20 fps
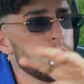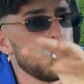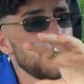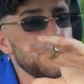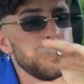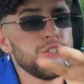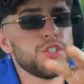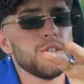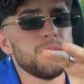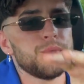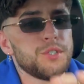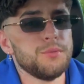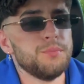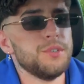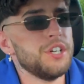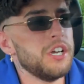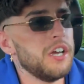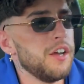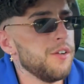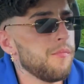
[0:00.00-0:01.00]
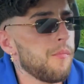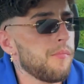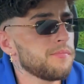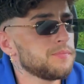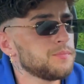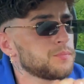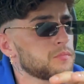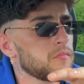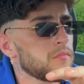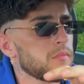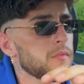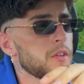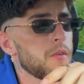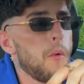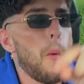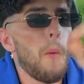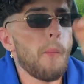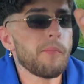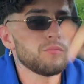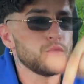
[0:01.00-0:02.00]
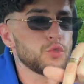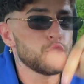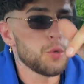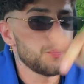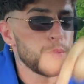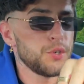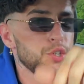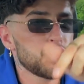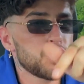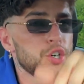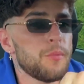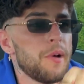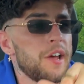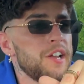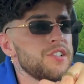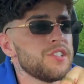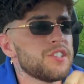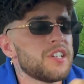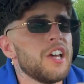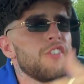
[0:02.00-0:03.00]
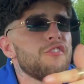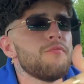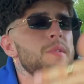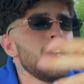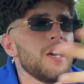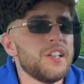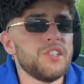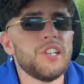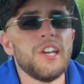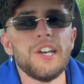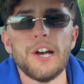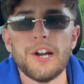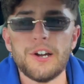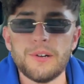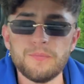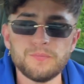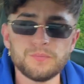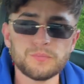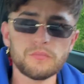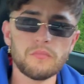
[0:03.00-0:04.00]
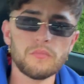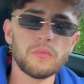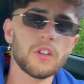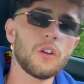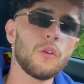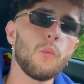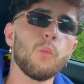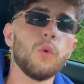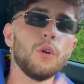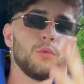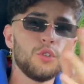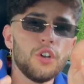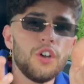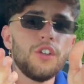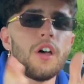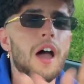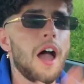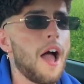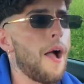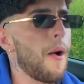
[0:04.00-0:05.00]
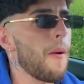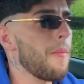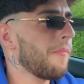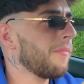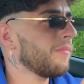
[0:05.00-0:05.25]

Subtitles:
my YouTube community, drop in the comments, give me a dare, we'll do that.